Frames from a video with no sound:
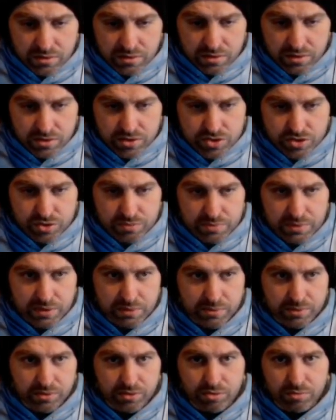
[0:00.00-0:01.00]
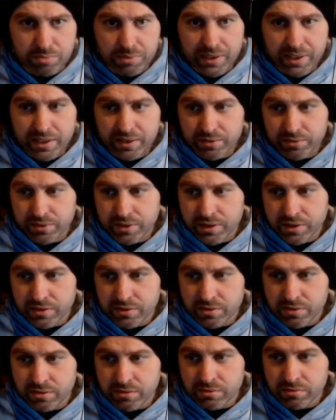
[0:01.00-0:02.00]
I should be able to go back, right?
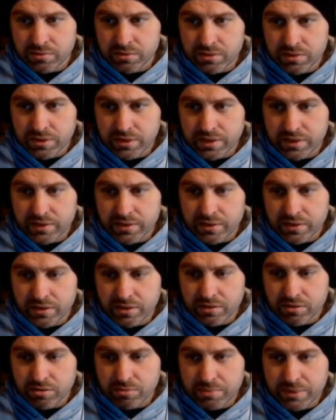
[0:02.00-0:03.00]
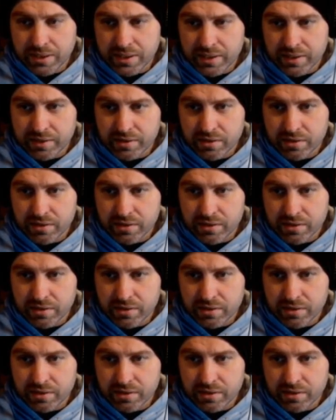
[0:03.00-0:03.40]
No? Can I not go back?